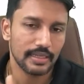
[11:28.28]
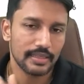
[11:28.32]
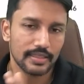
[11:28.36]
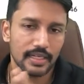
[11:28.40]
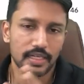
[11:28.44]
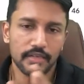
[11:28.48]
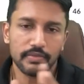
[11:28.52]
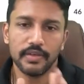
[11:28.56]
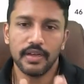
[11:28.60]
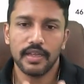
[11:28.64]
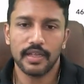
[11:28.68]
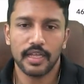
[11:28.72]

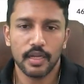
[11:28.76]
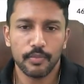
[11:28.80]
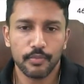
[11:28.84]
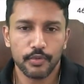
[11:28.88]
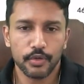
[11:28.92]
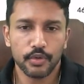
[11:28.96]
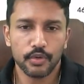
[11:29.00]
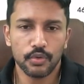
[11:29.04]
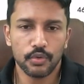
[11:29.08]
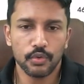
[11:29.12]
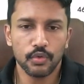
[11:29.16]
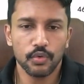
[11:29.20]
That will help
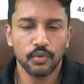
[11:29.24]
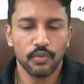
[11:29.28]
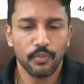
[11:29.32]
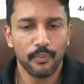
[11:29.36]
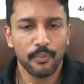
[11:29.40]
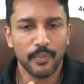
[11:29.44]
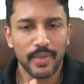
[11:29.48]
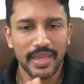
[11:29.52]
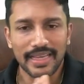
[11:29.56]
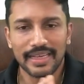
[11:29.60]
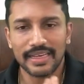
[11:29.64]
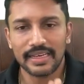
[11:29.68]
you
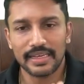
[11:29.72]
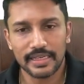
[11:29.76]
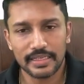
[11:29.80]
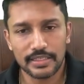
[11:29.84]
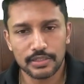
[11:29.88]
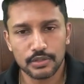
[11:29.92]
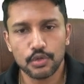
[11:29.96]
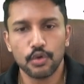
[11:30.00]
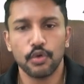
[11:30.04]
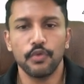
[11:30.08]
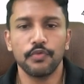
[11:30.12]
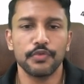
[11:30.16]
to make a
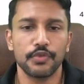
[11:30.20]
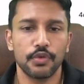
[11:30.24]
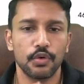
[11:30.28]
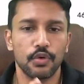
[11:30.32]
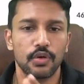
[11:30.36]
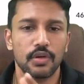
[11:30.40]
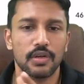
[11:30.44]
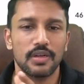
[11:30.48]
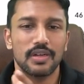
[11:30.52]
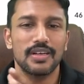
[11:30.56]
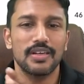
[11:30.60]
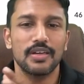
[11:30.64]
list of
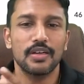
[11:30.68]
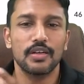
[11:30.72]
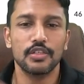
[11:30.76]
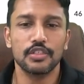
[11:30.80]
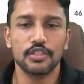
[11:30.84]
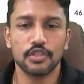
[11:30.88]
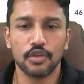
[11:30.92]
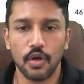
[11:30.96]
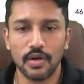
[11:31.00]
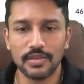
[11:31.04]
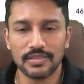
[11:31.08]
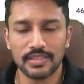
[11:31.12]
your
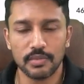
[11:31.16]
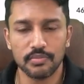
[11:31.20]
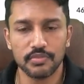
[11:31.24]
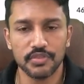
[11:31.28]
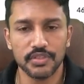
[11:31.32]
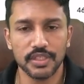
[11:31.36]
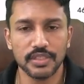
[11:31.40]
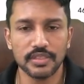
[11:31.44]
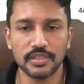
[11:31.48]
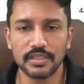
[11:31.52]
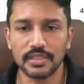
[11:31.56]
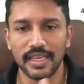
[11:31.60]
strong
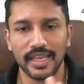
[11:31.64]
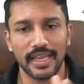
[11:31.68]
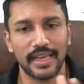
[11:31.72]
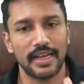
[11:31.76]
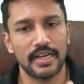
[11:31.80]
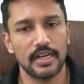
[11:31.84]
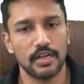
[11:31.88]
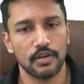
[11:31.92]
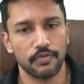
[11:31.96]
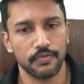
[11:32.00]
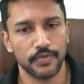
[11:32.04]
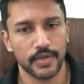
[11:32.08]
subjects
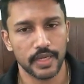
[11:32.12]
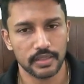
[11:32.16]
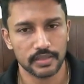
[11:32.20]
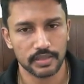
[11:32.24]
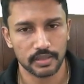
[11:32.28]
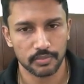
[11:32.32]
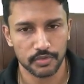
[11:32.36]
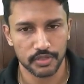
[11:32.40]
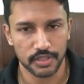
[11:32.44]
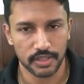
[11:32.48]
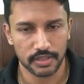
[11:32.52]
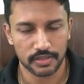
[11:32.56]
and weak
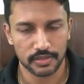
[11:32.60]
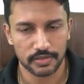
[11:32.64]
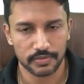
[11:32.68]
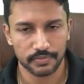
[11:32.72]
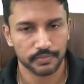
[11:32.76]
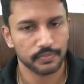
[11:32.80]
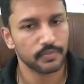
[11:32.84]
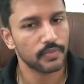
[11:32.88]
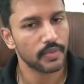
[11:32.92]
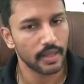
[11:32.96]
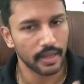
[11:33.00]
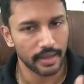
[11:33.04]

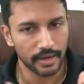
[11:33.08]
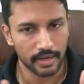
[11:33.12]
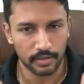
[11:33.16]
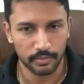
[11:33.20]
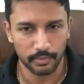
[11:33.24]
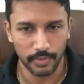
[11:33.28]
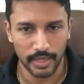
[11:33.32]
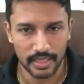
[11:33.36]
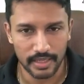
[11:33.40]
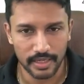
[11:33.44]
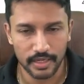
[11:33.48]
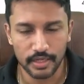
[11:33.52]
subjects.
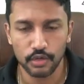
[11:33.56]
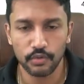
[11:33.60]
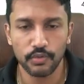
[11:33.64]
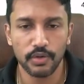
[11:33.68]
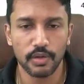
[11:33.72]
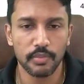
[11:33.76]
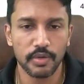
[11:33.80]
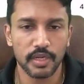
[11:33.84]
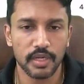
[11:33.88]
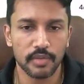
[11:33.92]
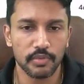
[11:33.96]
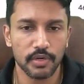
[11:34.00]
And by that, you
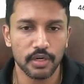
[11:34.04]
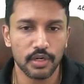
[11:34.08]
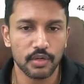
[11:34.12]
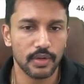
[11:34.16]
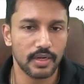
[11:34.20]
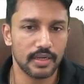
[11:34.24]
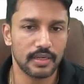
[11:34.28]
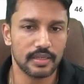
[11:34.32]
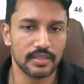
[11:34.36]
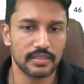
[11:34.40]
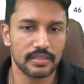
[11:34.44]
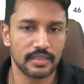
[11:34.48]
will be able
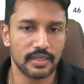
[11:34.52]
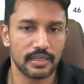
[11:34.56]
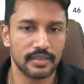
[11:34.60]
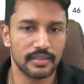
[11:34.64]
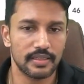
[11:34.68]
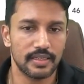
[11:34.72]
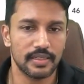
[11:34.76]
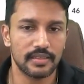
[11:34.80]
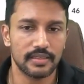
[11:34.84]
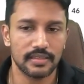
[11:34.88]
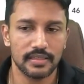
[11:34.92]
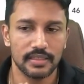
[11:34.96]
to
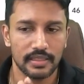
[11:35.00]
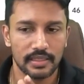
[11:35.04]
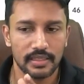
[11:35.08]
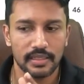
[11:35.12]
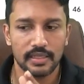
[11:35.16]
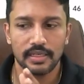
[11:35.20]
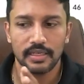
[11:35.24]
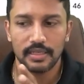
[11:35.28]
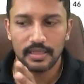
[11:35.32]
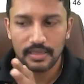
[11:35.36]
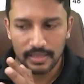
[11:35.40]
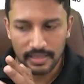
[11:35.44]
understand that
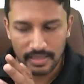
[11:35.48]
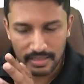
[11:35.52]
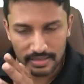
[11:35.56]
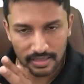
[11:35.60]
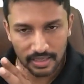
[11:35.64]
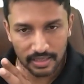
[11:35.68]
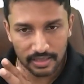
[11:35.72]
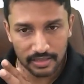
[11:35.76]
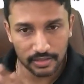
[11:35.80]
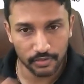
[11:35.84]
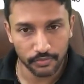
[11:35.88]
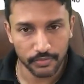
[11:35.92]

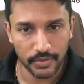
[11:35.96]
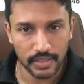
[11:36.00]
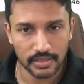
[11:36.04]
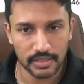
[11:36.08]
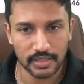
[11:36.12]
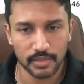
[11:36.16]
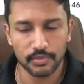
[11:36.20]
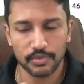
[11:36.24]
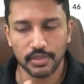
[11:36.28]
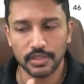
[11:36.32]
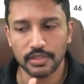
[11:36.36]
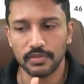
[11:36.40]
these are the weak
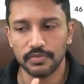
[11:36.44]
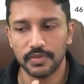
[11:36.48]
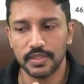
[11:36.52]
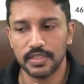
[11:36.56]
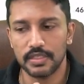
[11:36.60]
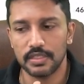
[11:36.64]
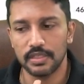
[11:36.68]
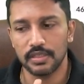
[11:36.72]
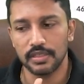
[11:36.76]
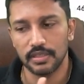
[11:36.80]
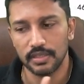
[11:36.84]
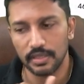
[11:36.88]
subjects
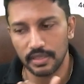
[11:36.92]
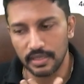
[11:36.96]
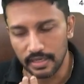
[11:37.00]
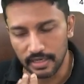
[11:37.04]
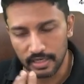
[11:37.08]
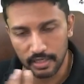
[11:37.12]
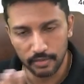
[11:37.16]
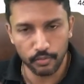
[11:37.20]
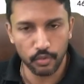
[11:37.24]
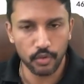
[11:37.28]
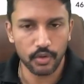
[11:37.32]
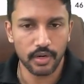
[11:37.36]
which
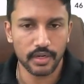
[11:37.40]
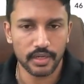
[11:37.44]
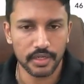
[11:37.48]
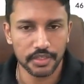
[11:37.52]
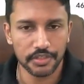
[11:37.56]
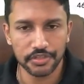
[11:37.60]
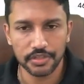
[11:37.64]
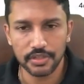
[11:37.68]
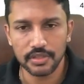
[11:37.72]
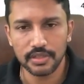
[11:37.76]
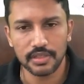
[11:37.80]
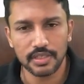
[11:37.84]
need more
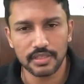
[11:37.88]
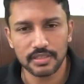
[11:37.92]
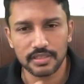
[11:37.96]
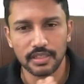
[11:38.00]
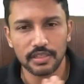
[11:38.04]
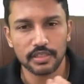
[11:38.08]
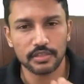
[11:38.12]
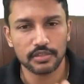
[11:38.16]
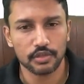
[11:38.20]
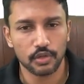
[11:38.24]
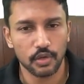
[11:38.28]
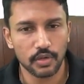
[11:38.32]
attention. These
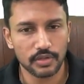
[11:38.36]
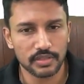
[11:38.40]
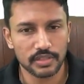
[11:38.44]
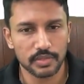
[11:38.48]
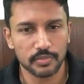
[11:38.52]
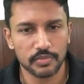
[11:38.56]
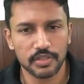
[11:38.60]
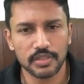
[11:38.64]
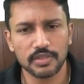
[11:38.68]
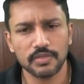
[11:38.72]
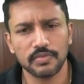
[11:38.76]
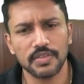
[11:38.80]
are the strong
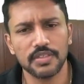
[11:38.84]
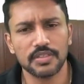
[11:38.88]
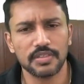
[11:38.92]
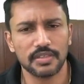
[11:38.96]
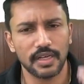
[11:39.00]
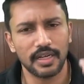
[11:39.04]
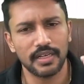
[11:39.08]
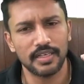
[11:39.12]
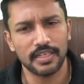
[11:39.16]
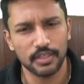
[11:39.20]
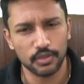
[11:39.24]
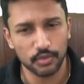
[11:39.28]
subjects
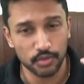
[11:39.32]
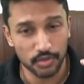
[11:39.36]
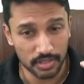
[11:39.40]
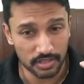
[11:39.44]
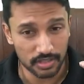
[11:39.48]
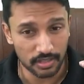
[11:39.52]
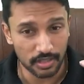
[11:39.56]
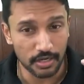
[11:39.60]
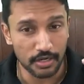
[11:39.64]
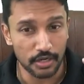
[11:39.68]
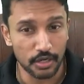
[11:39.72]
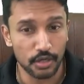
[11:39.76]
which I need to
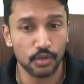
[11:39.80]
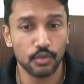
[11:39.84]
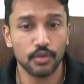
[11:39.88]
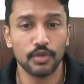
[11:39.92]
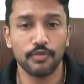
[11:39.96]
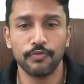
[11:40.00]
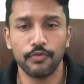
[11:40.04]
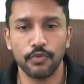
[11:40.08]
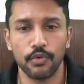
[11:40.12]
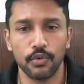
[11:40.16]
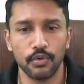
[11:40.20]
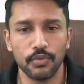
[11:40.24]
just continue
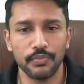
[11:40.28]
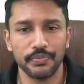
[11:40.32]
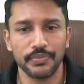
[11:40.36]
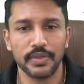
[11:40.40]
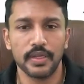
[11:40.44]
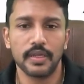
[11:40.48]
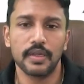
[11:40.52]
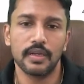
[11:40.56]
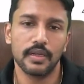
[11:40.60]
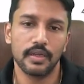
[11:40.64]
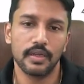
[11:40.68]
the flow.